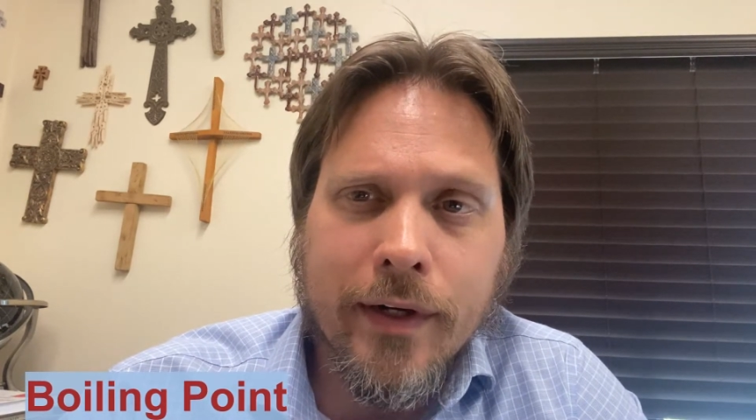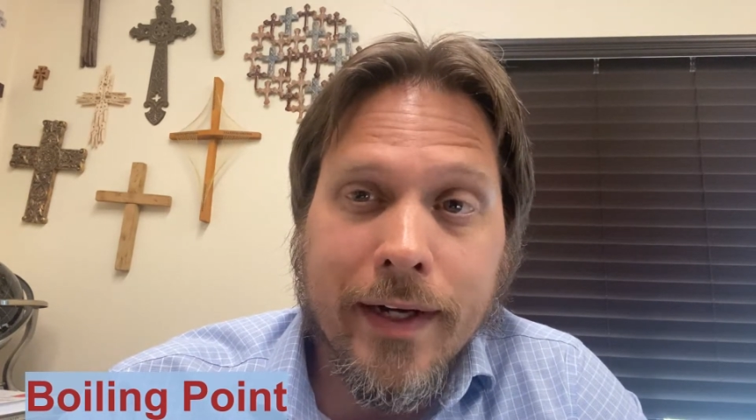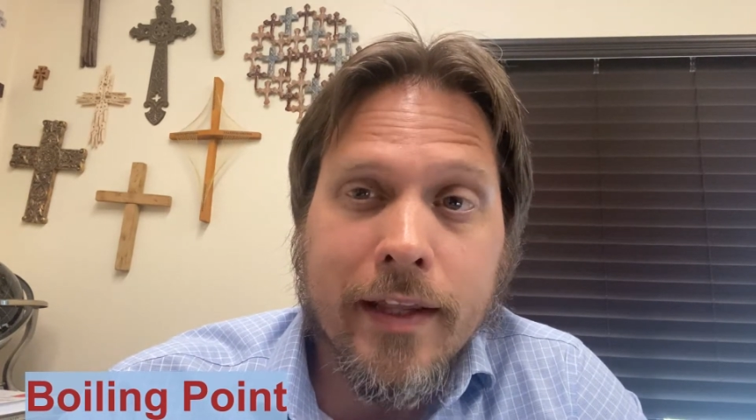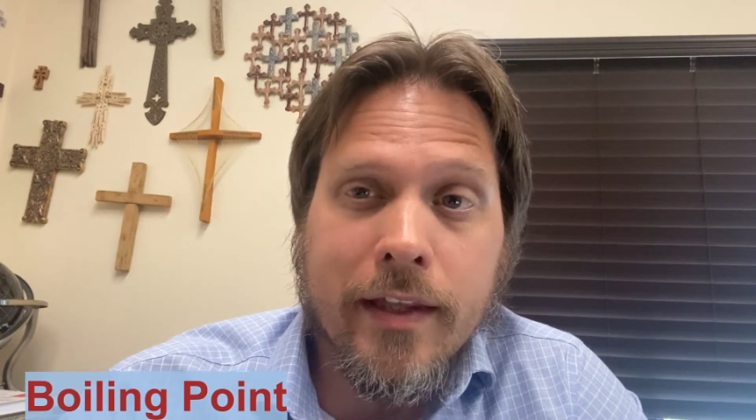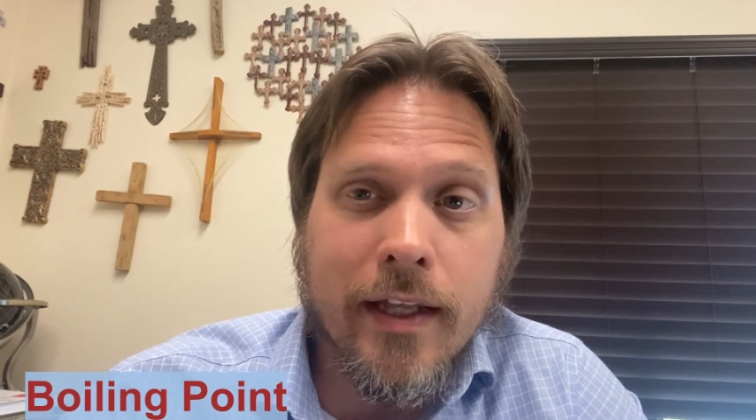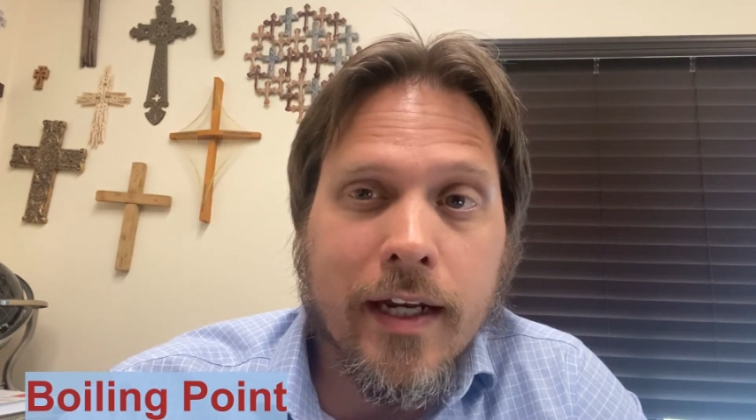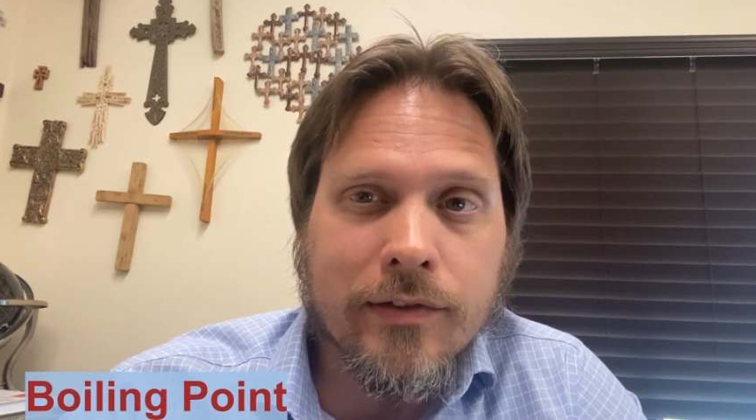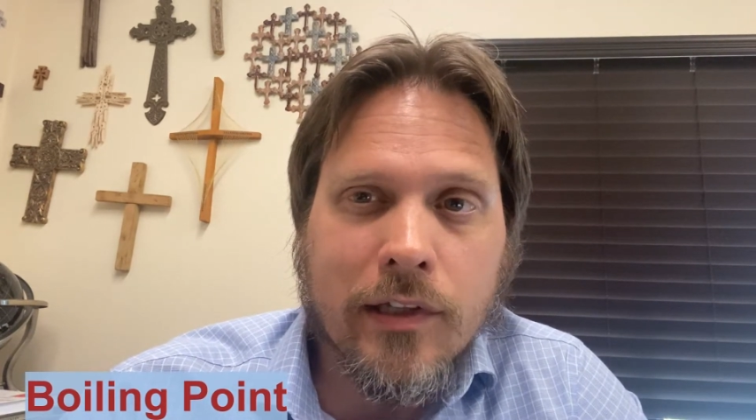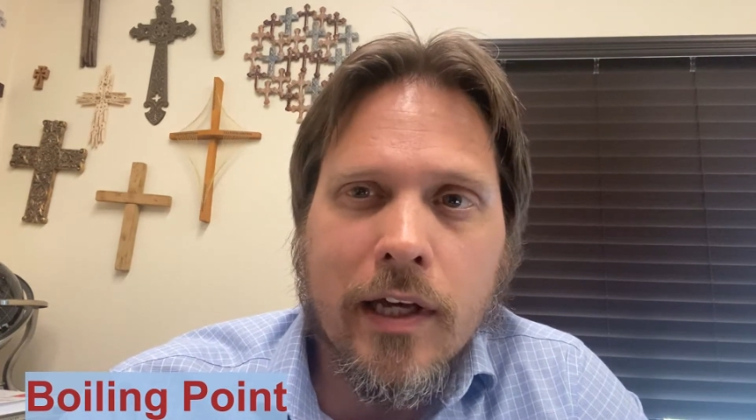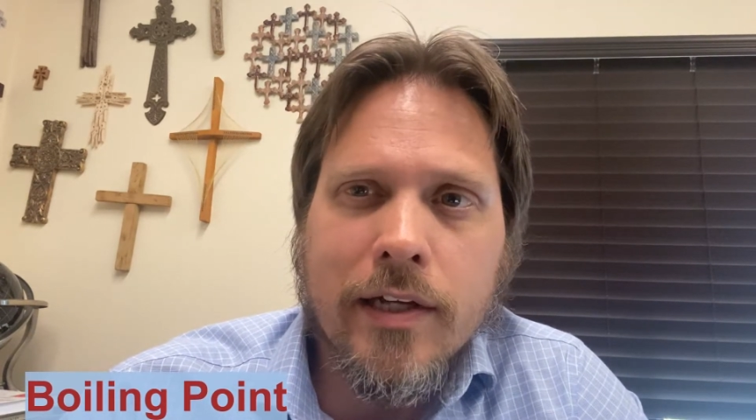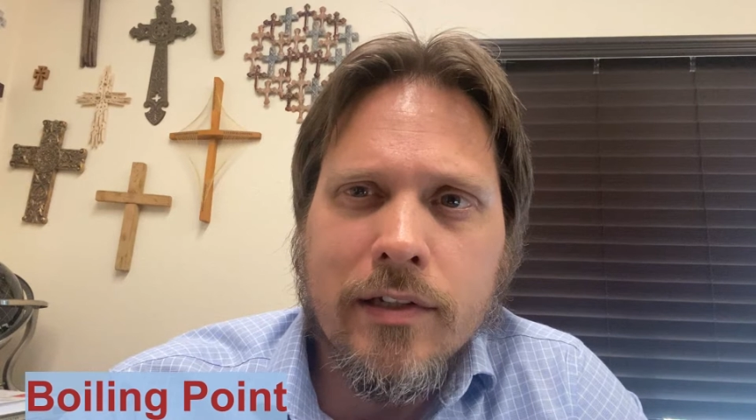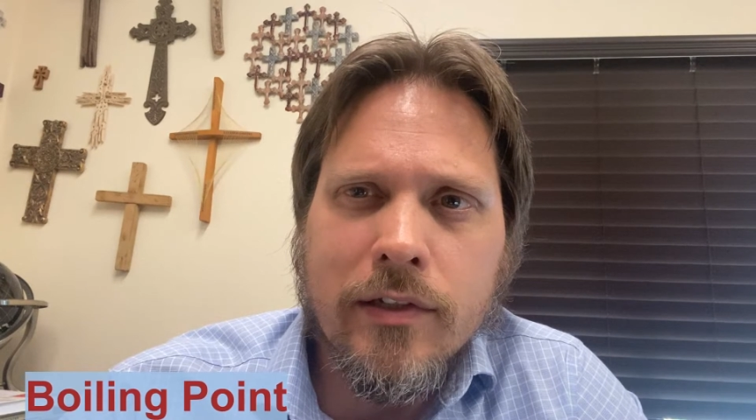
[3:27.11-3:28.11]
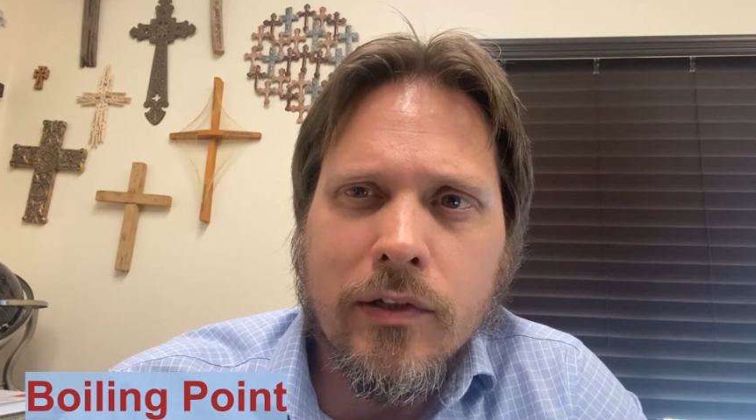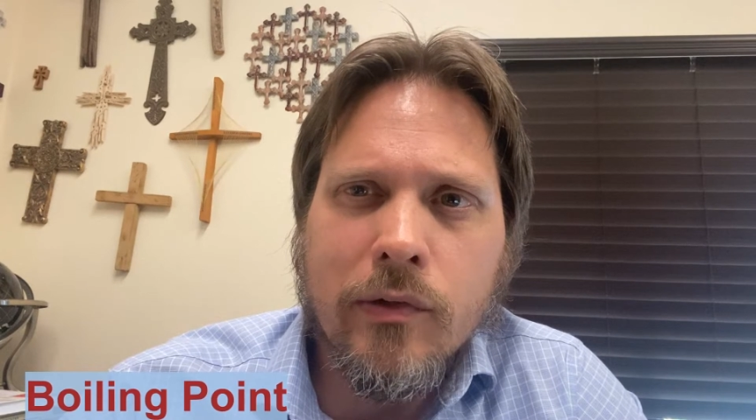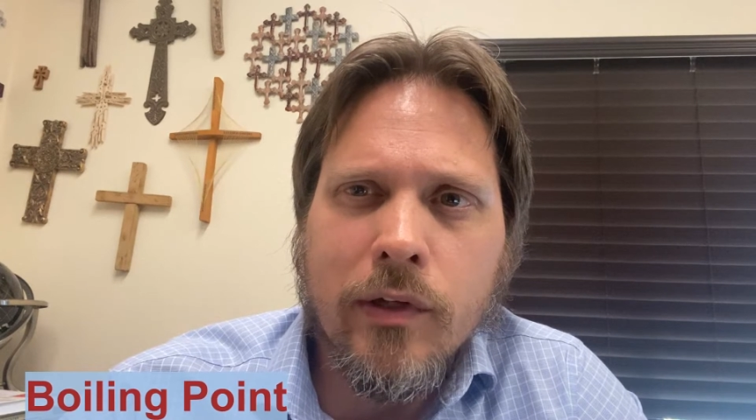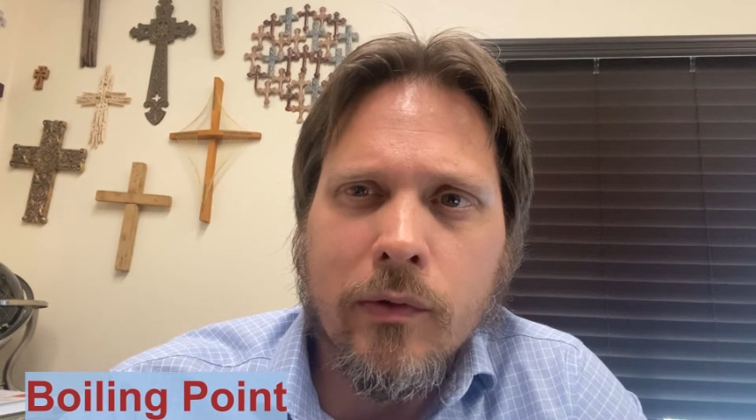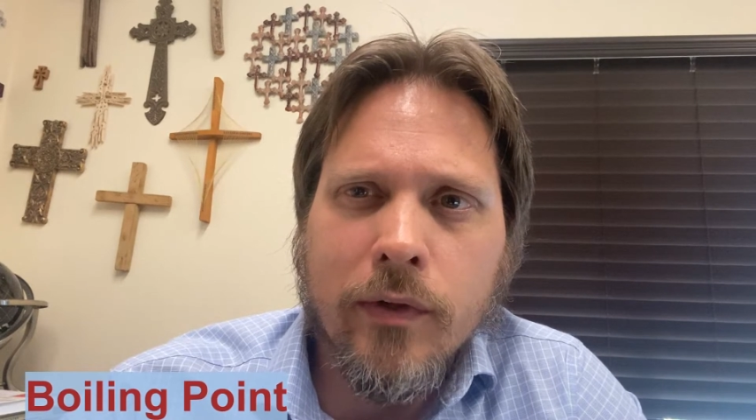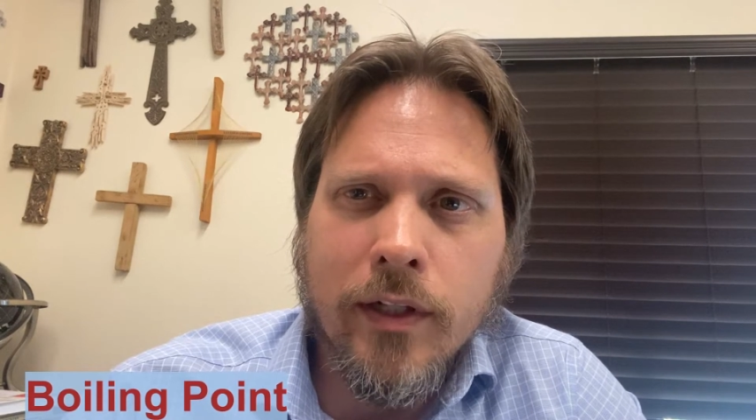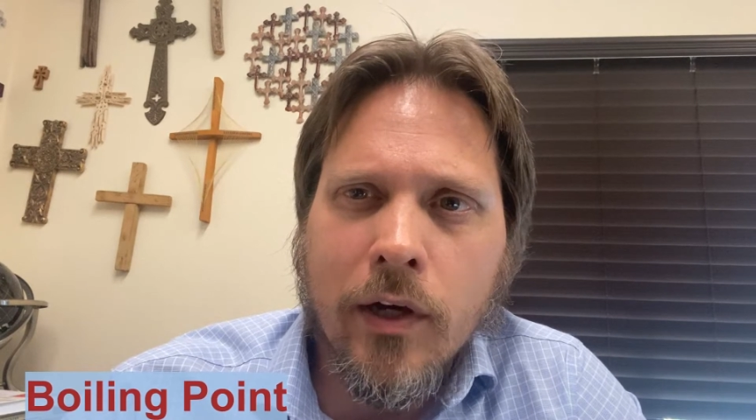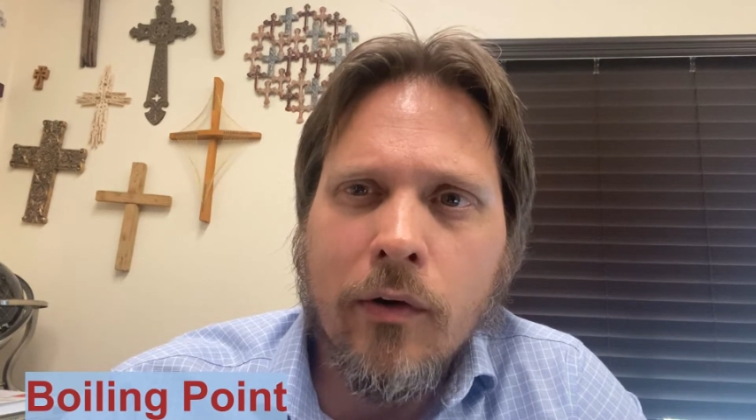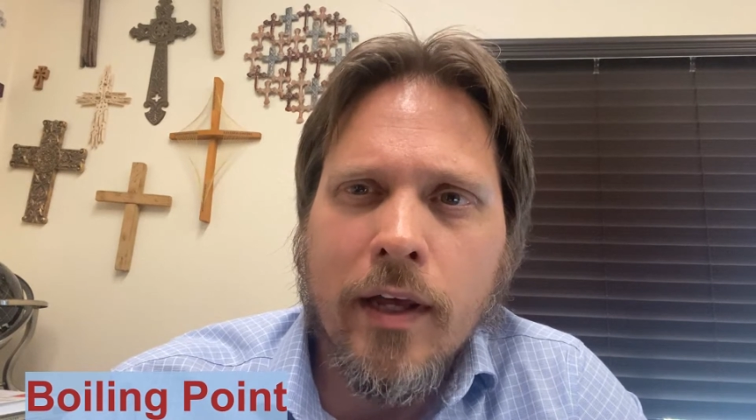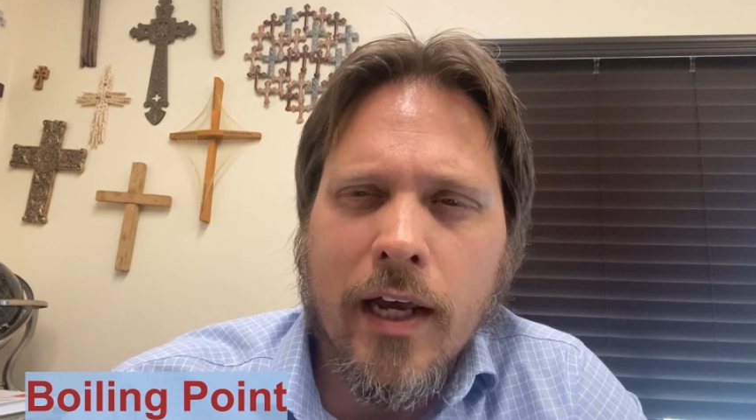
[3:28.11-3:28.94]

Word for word: and I think it has a lot to do with we don't